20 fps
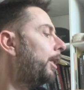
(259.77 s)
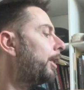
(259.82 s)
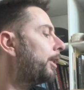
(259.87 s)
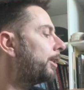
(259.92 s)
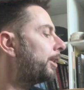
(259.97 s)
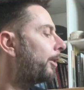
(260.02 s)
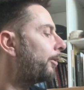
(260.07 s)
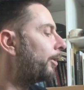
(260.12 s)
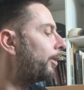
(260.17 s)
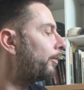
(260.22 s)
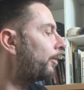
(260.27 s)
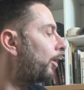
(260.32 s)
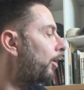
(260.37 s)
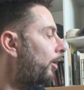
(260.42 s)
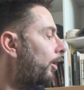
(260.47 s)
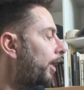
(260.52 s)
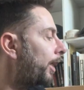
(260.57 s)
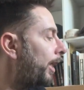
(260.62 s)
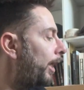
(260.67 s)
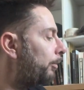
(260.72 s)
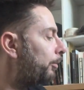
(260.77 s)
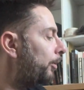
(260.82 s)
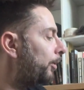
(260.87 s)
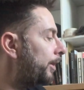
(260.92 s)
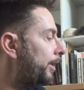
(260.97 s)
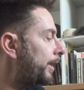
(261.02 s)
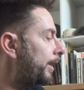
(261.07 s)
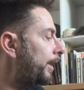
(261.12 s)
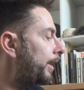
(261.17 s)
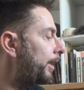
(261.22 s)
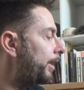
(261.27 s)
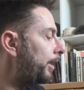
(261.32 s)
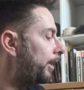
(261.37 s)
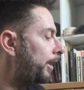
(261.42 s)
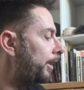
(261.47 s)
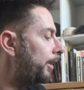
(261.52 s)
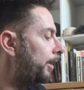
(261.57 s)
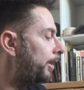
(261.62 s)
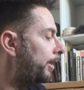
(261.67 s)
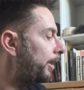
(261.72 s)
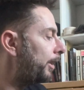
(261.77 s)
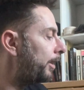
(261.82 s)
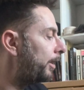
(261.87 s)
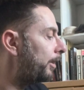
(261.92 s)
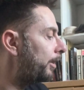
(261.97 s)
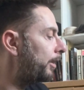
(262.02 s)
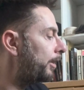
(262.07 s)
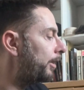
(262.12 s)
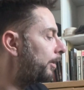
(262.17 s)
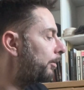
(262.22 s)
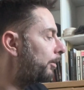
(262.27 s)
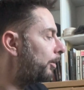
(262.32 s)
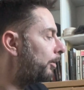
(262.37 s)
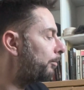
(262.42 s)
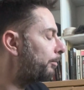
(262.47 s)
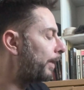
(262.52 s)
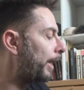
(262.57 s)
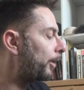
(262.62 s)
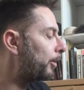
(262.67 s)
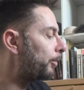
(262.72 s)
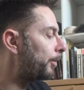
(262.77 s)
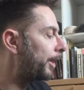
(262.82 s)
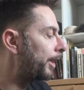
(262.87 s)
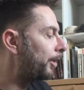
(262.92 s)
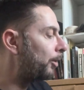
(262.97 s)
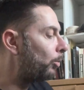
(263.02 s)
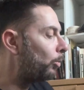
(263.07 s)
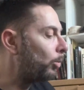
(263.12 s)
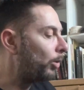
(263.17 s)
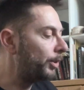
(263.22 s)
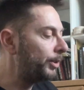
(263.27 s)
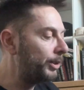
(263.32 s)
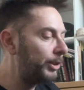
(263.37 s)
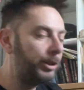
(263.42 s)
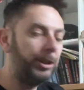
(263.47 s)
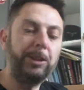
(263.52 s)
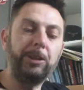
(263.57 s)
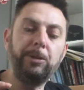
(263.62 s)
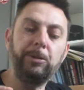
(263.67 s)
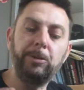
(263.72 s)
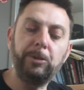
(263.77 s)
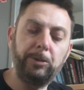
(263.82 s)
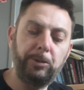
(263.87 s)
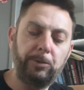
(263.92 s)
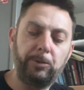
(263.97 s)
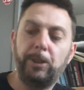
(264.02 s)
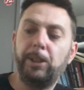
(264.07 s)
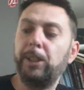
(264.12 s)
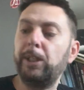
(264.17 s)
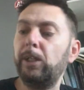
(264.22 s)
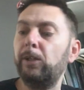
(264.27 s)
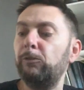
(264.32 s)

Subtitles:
So you've got a clip under the bag up there. You've got 1, 2, 3,